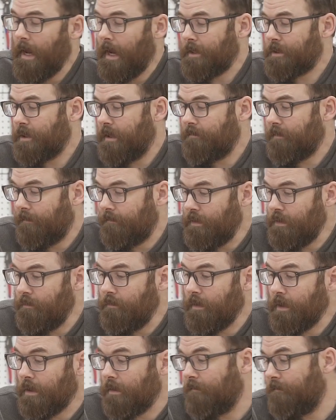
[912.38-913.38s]
I still have a few
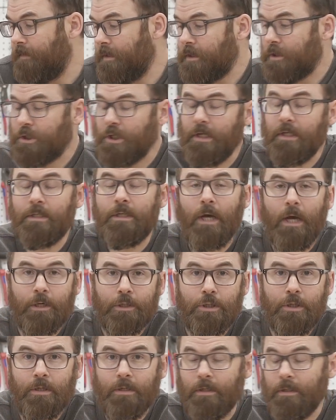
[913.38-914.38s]
little finishing
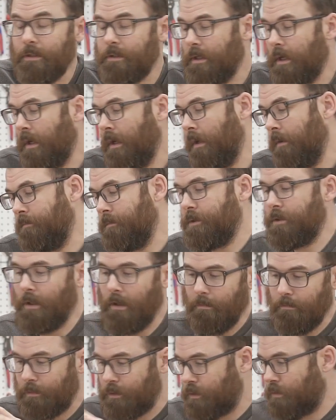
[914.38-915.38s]
touches, um,
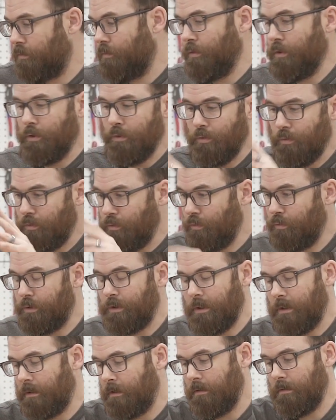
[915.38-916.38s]
some screws
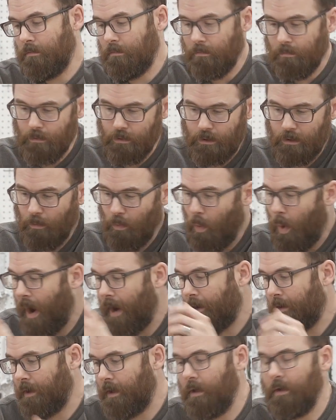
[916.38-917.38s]
and some
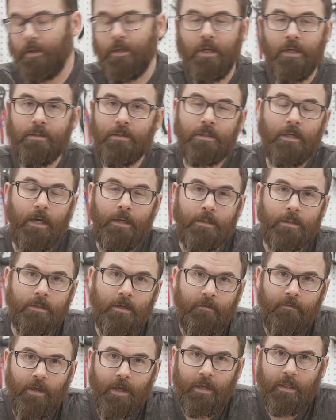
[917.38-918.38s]
wiring on the inside and
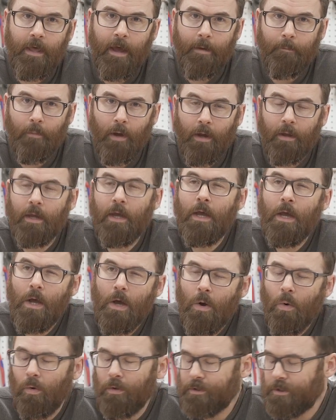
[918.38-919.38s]
stuff like that, but
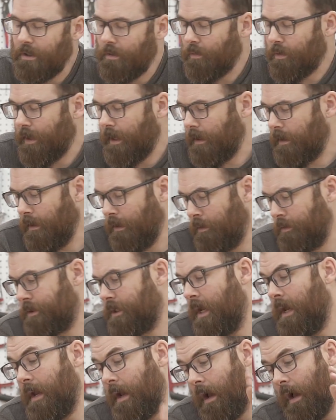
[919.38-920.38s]
We'll see where that goes.
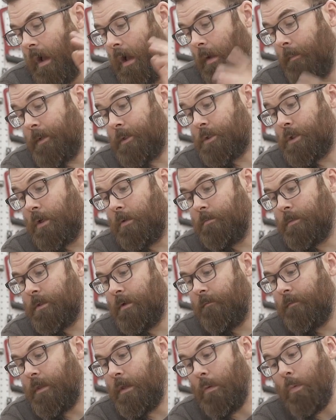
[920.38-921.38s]
Um, in terms
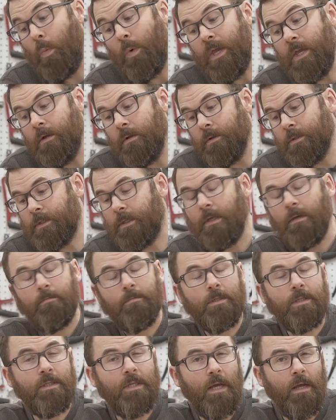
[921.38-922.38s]
of the wheels
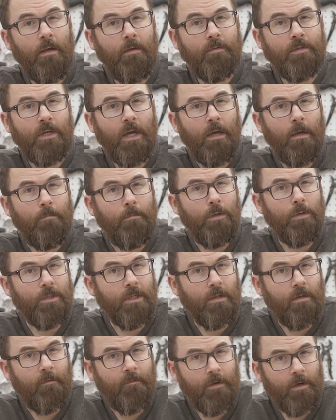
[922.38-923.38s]
themselves, I am
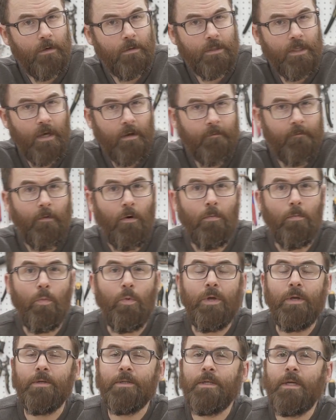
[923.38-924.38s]
using the FingerTech foam
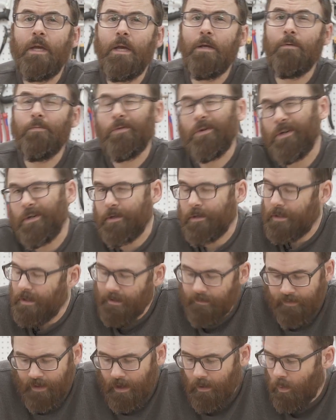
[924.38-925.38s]
wheels again. We're gonna
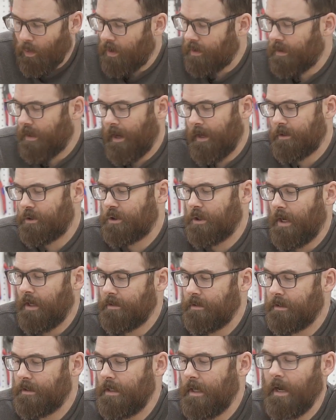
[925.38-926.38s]
give that one last shot
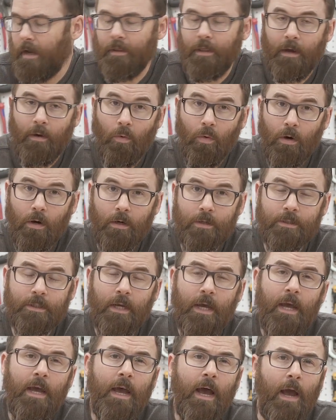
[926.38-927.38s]
and see how that works.
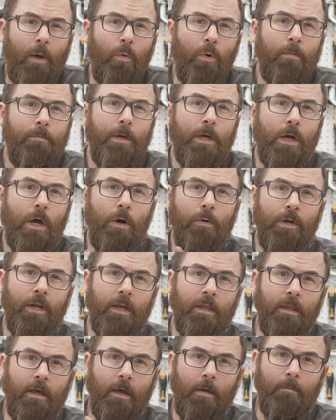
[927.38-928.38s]
I will be
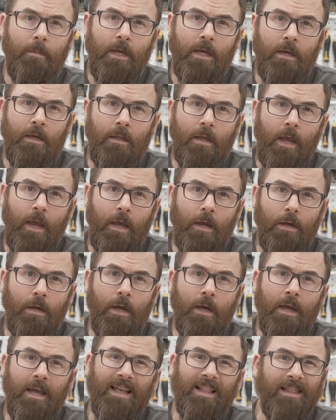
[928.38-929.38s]
coating them in
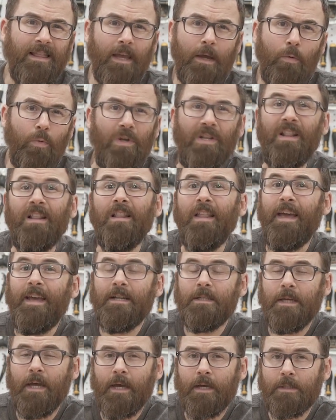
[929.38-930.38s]
a liquid
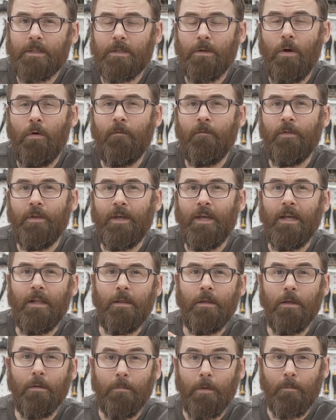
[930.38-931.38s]
latex to hopefully get a
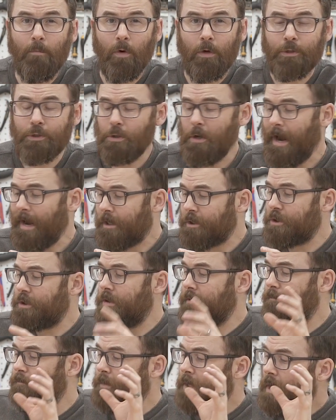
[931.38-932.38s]
little bit more
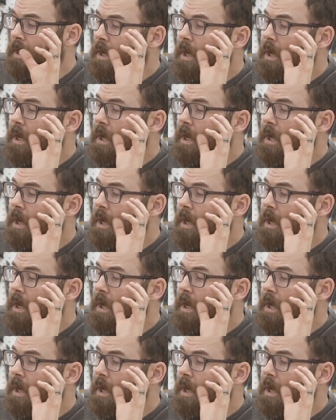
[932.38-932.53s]
traction.